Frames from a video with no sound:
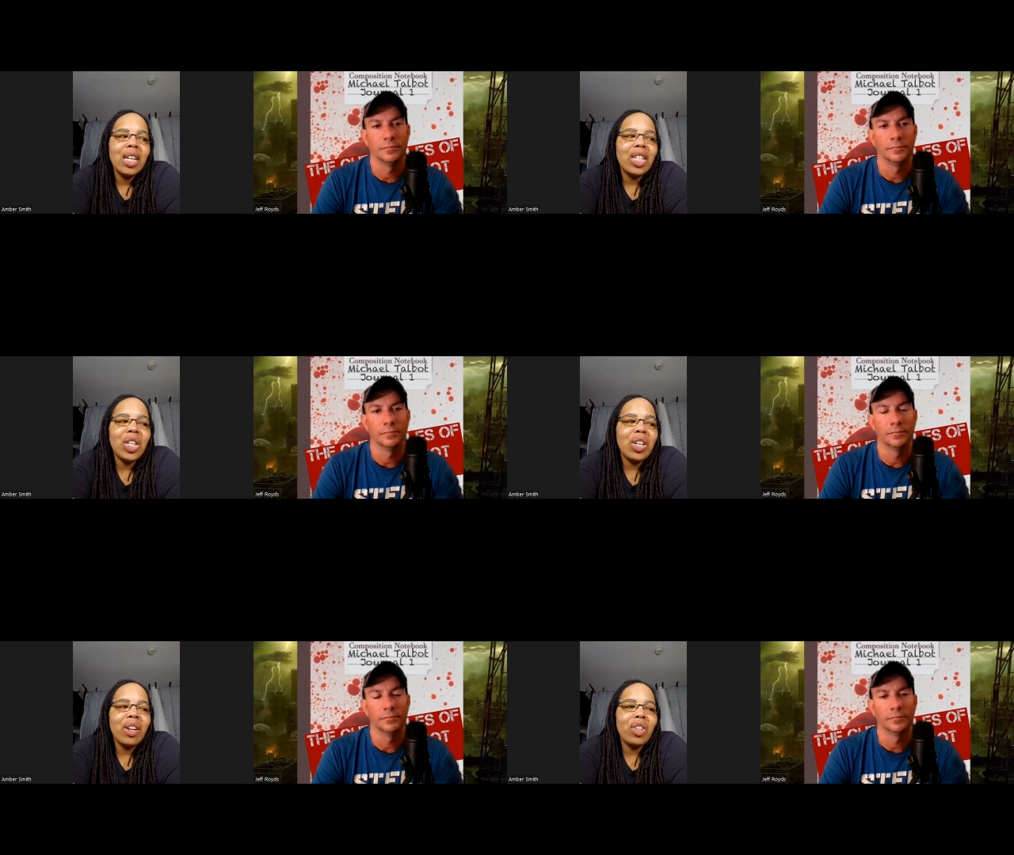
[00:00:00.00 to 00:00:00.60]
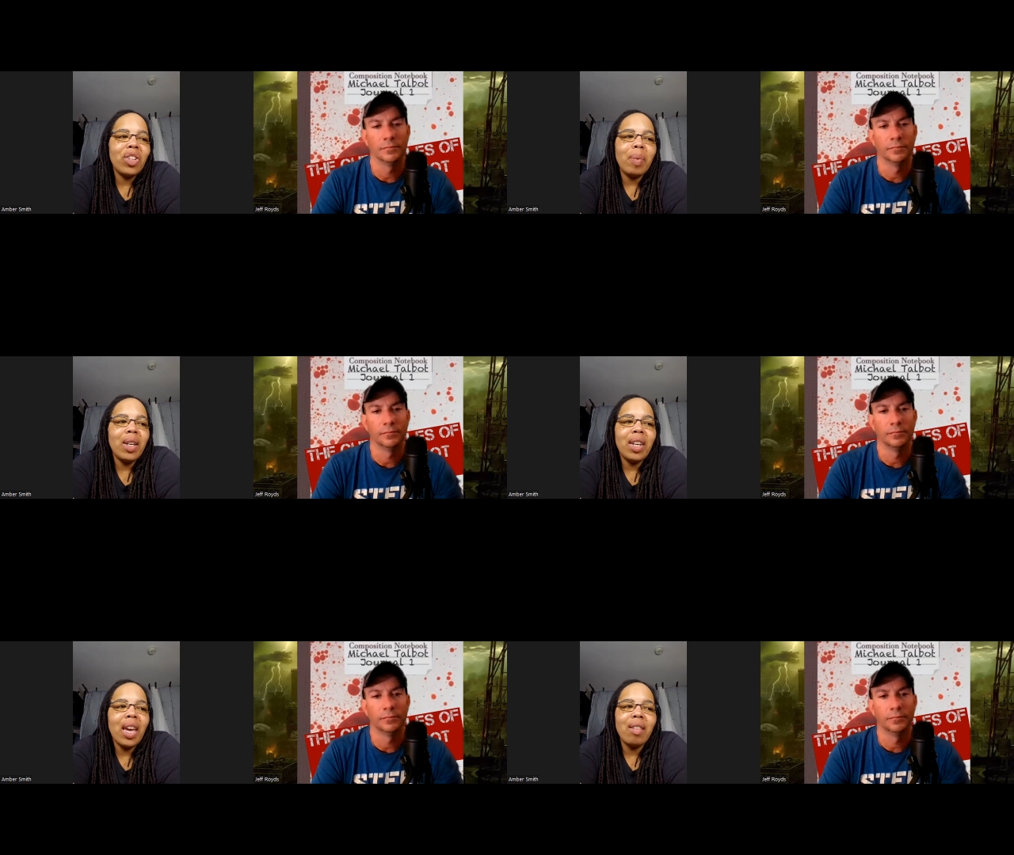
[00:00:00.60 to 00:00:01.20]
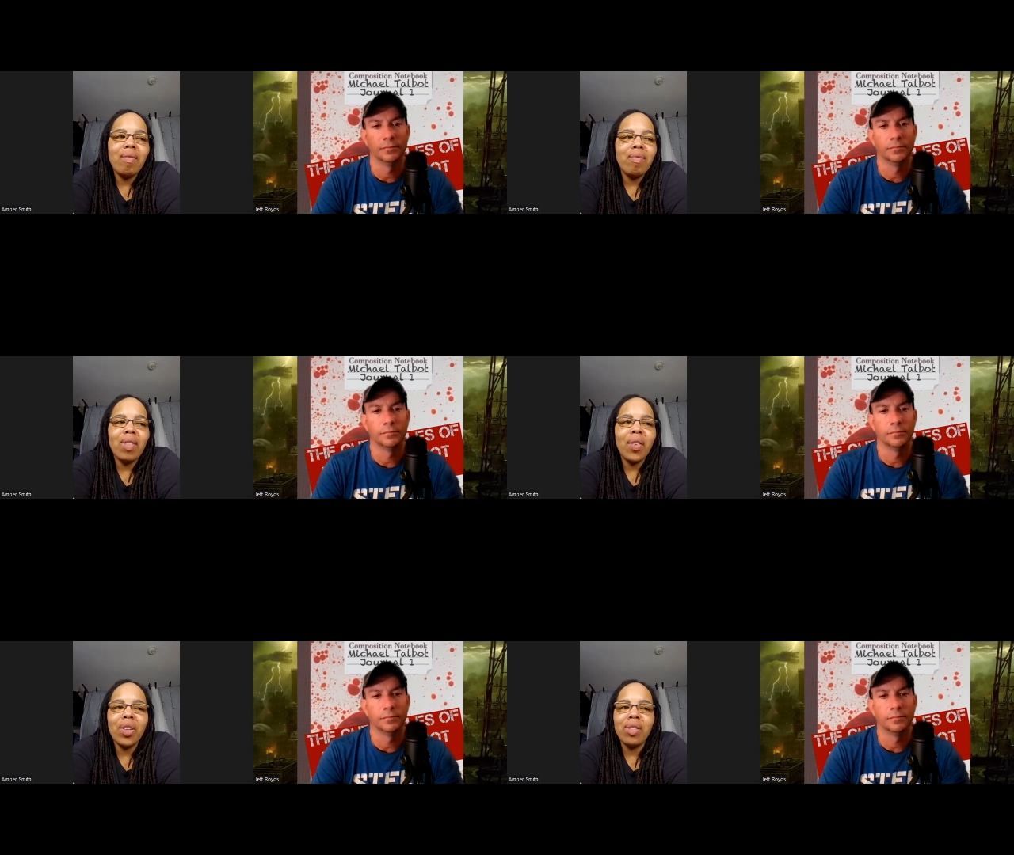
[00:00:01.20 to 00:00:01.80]
Speaker 1: she could have just been dead the
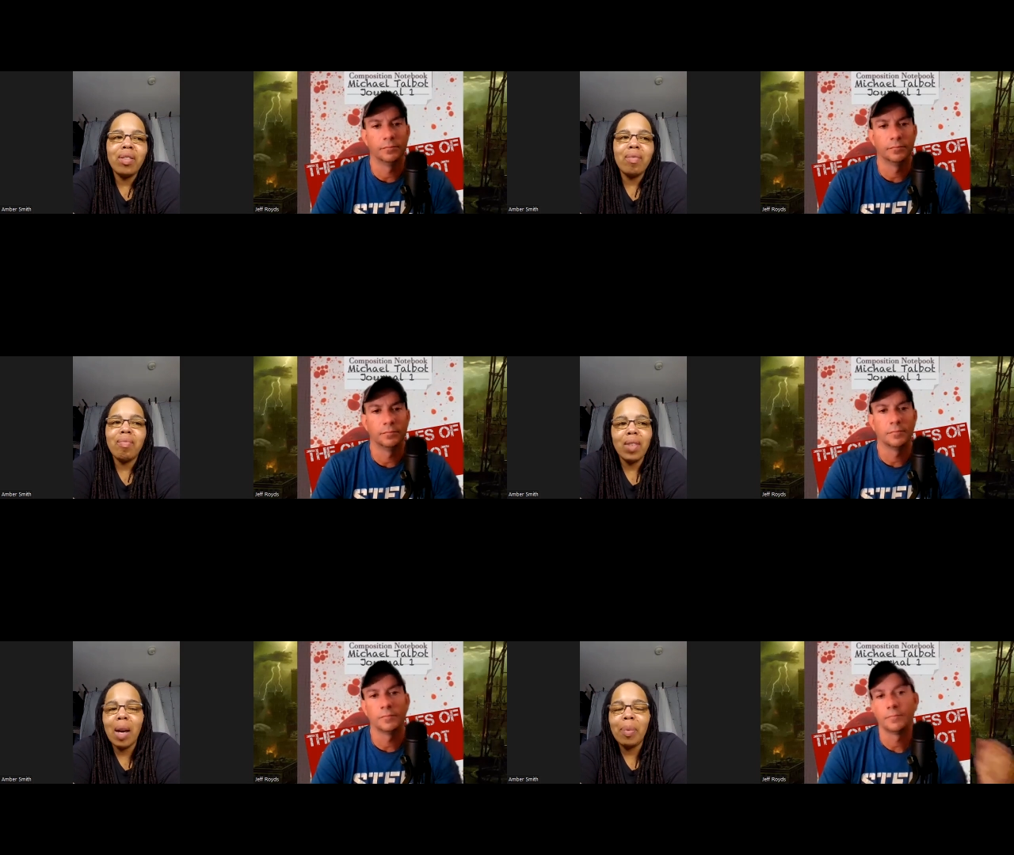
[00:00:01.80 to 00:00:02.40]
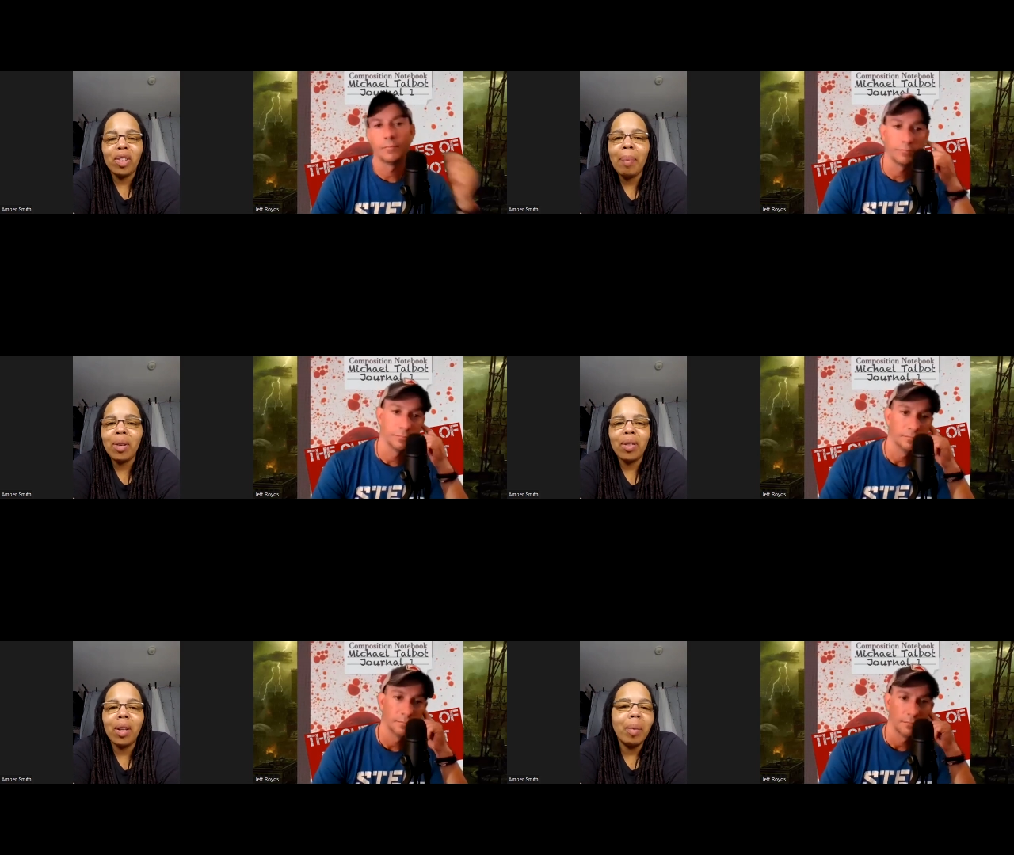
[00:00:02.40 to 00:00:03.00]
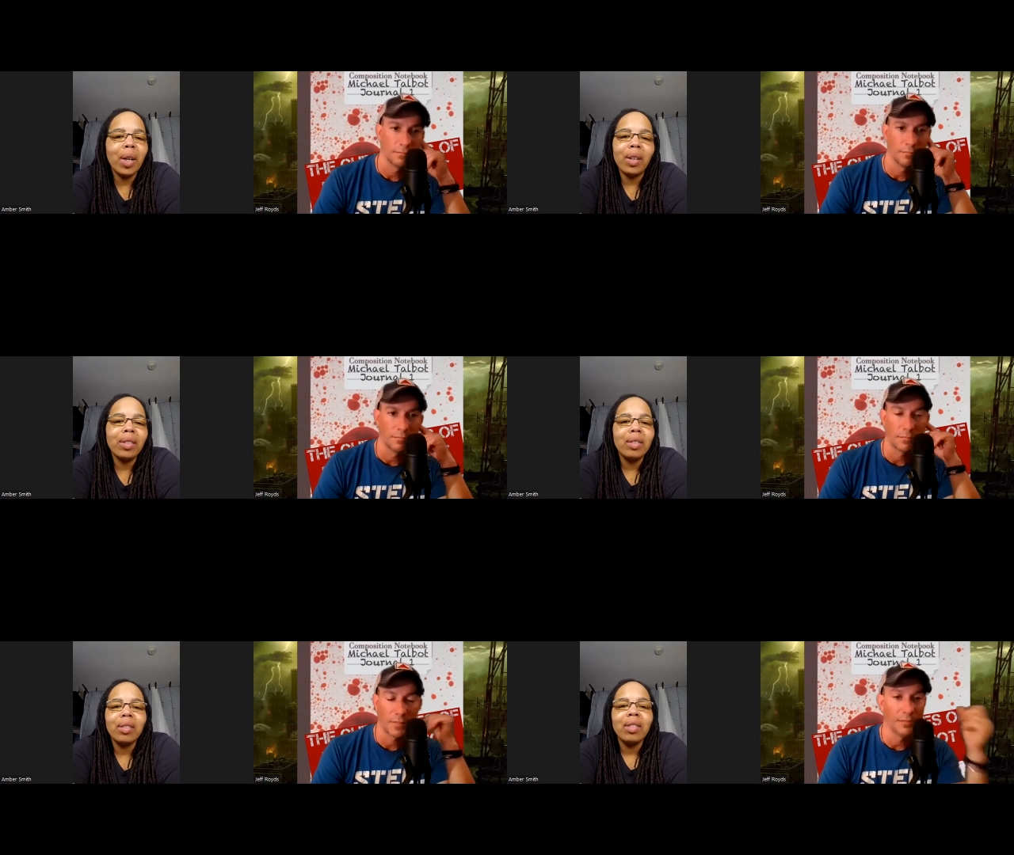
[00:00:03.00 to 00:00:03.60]
first couple chapters of the book.
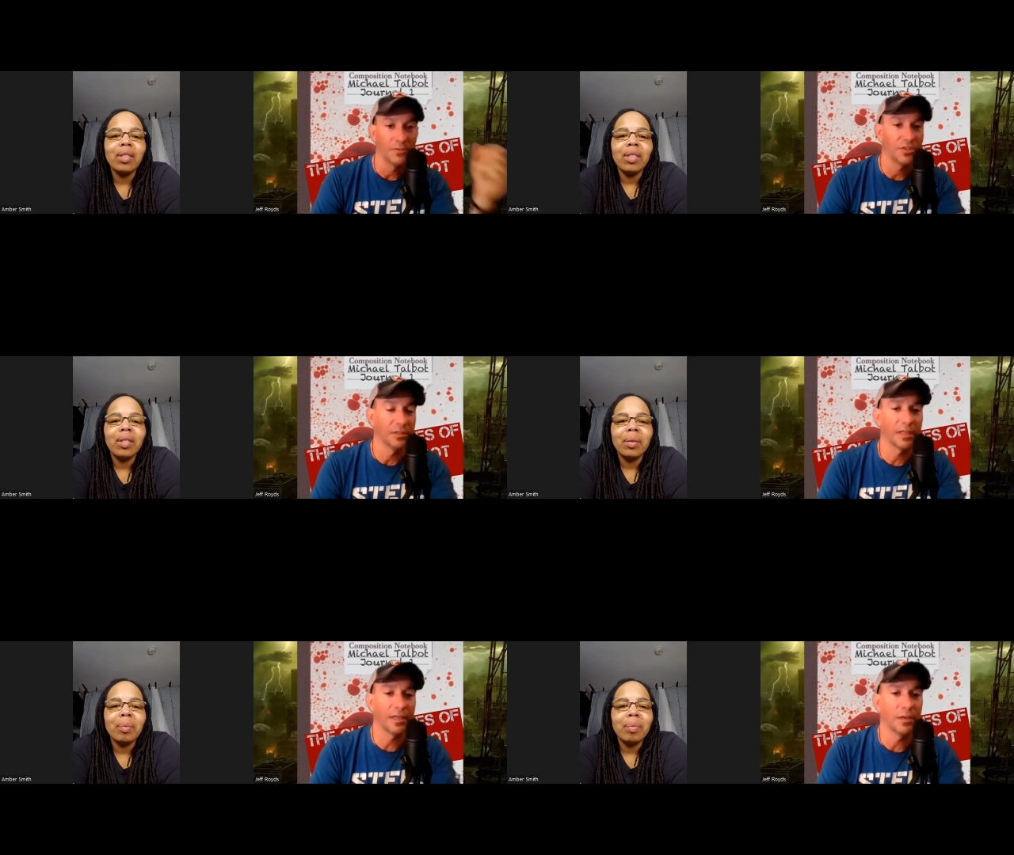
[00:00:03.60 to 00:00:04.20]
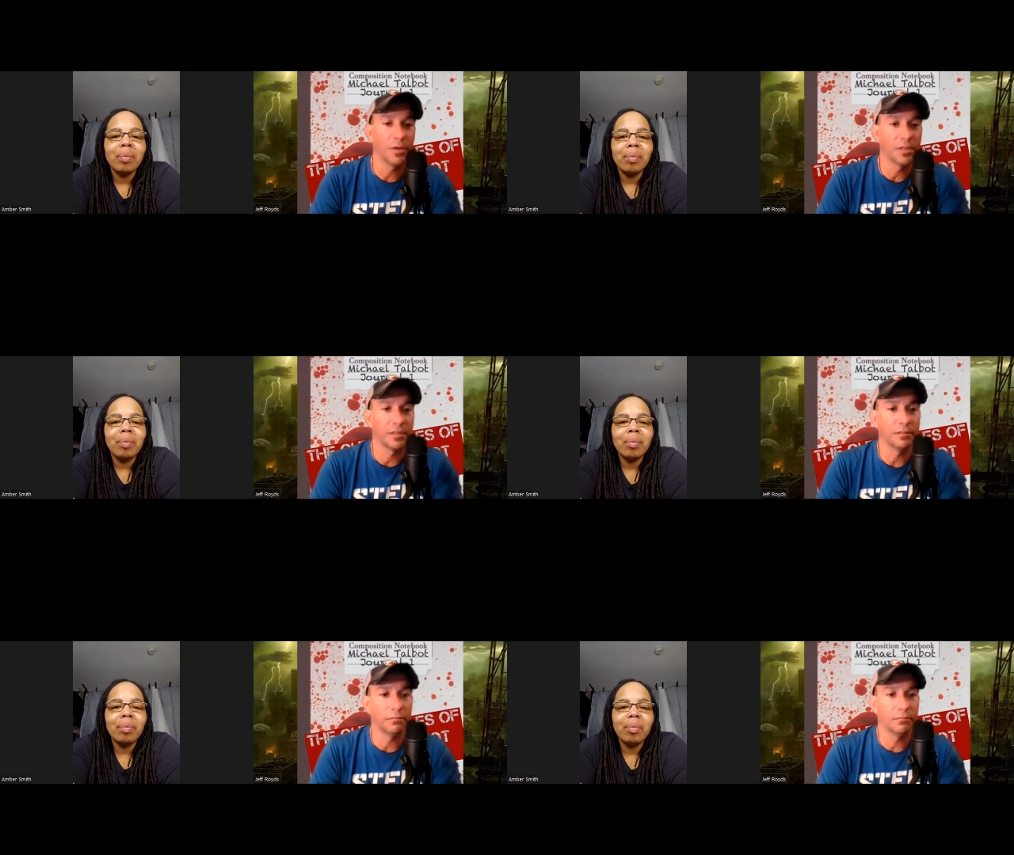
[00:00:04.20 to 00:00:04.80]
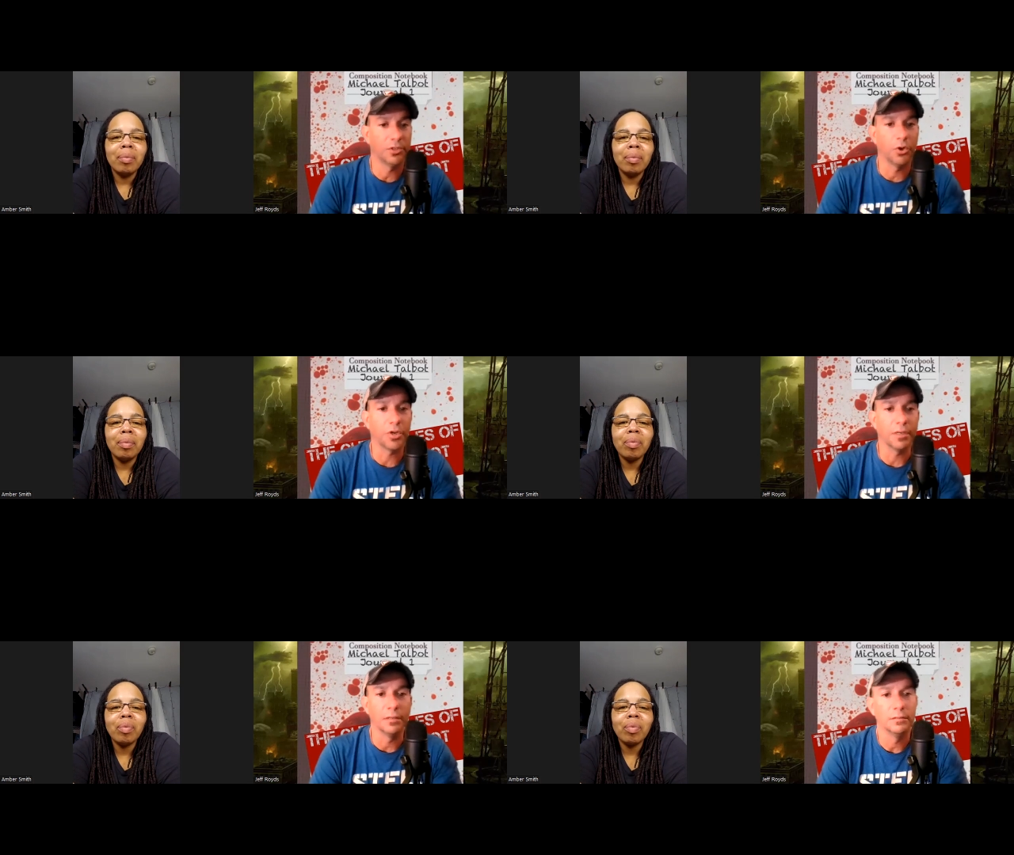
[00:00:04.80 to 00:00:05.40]
Speaker 2: She's lucky it wasn't
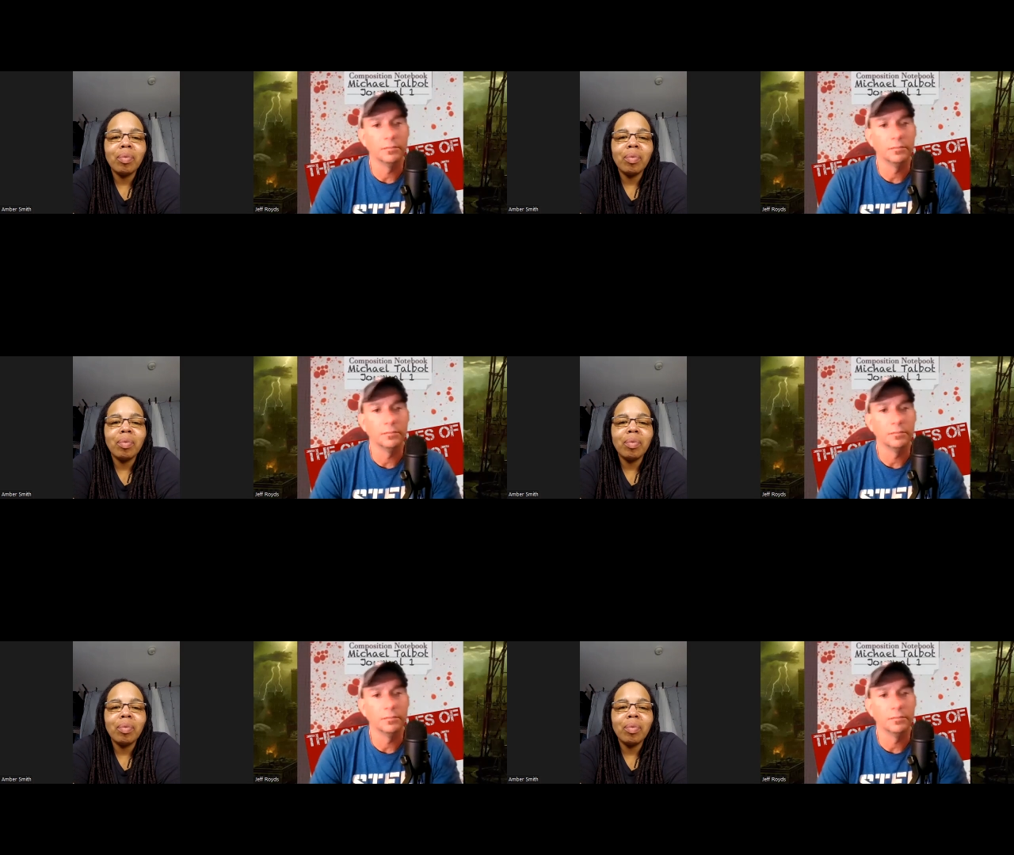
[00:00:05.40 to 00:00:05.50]
Durgan.